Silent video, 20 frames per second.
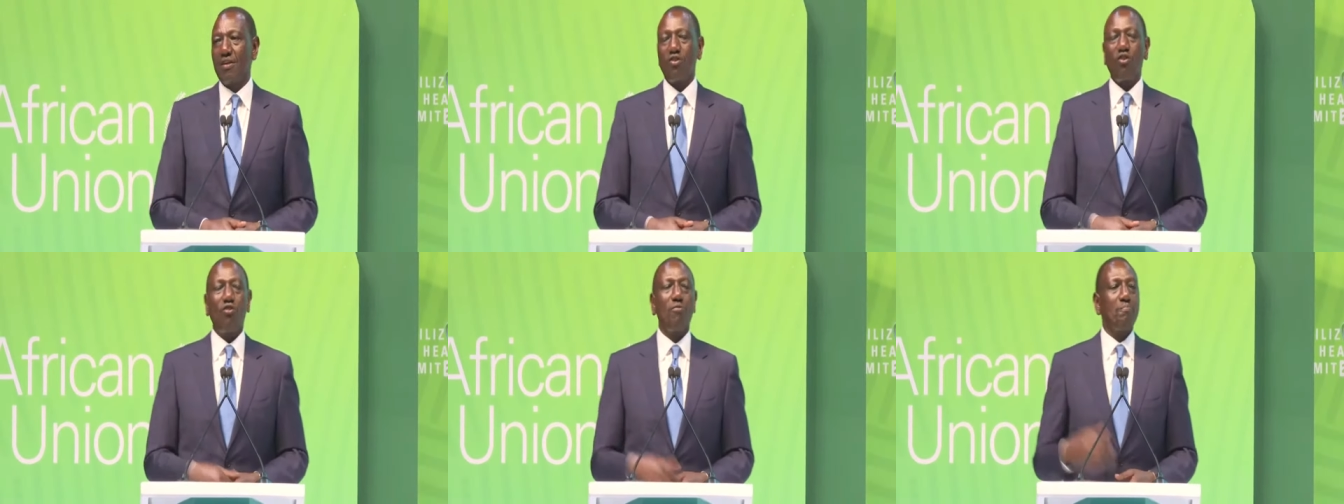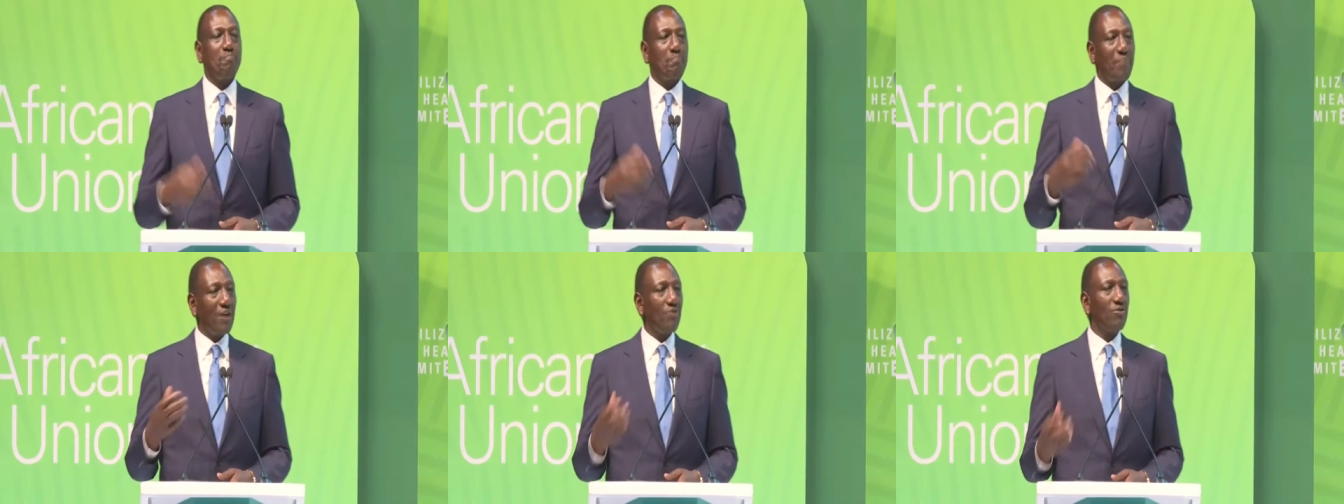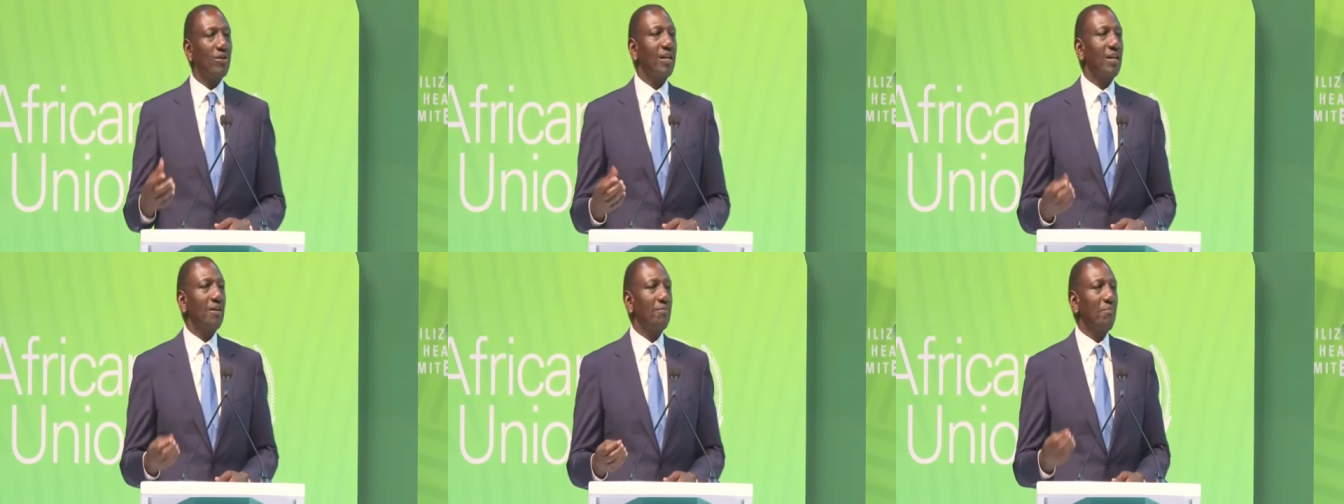
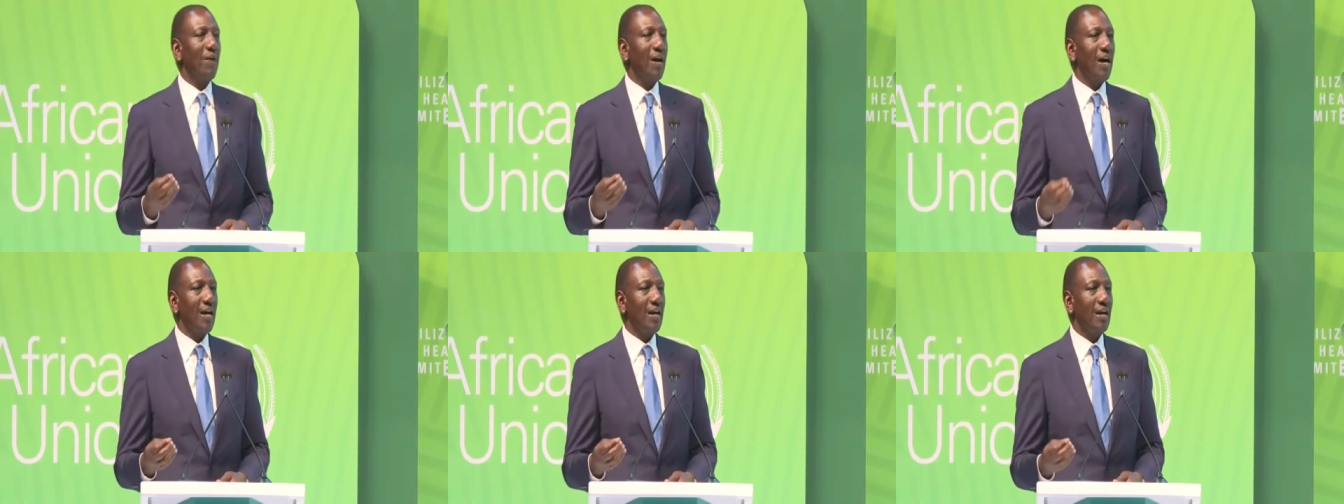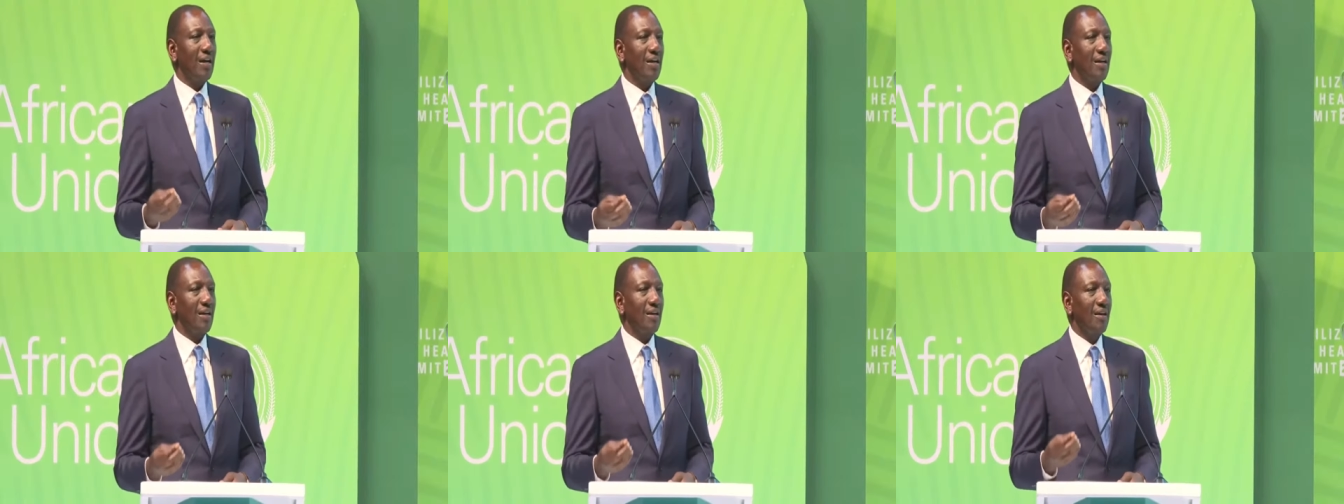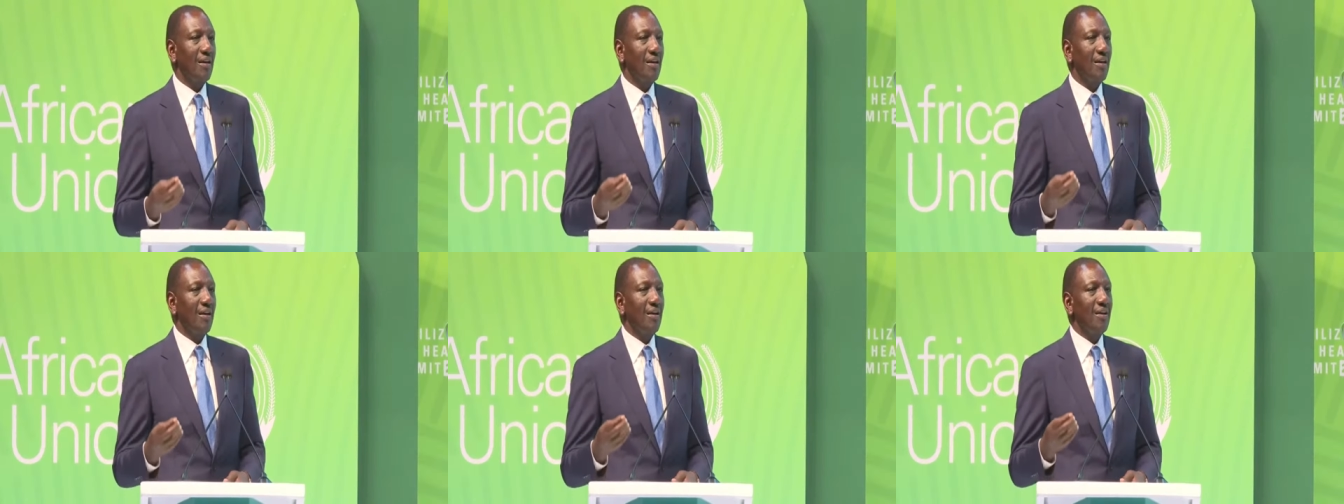compounded by
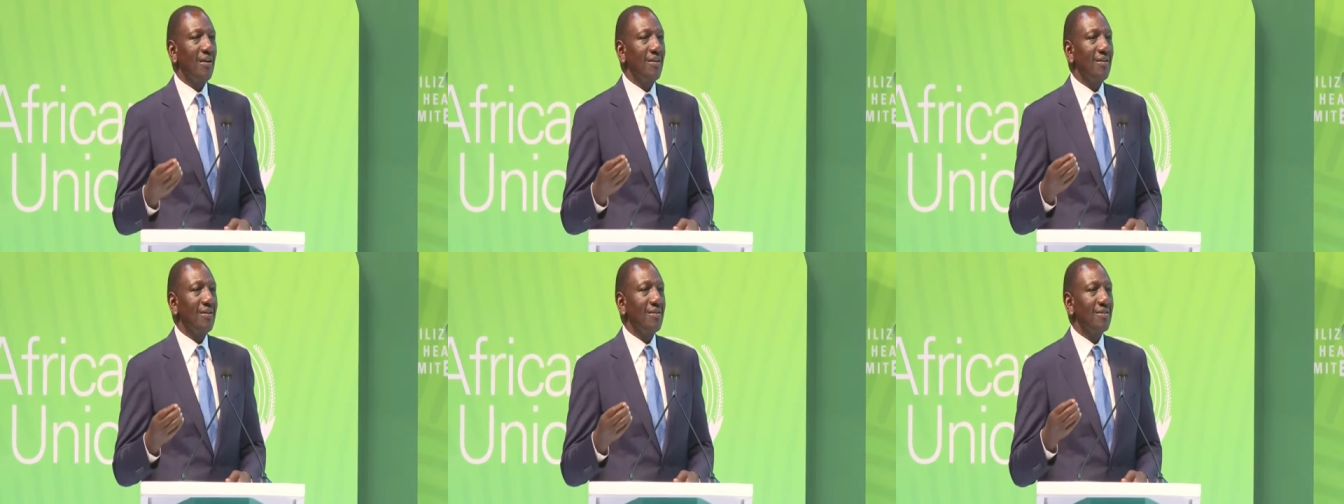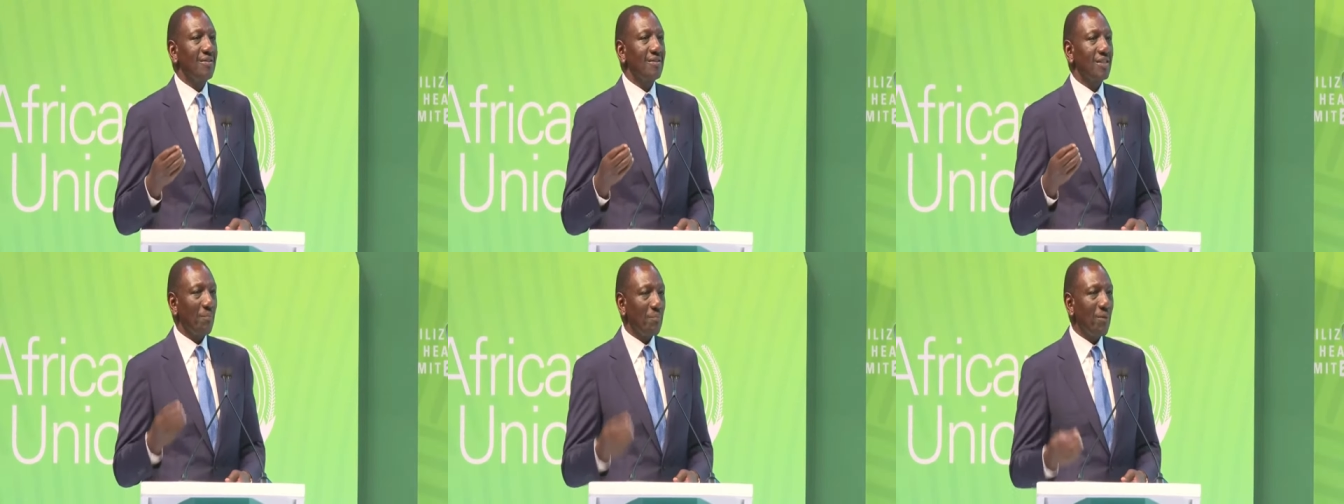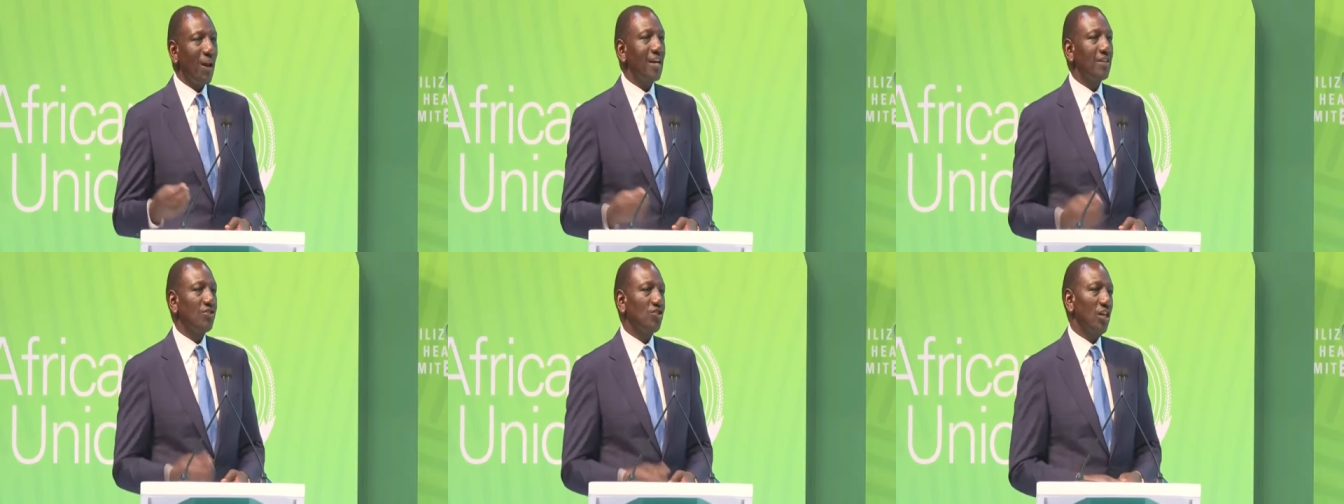
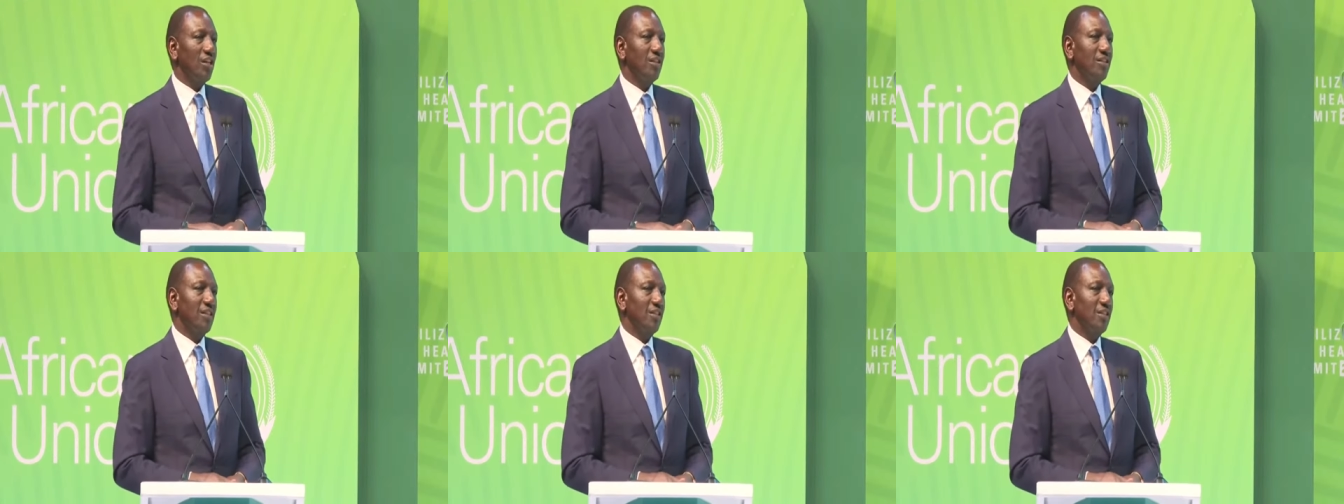supply chain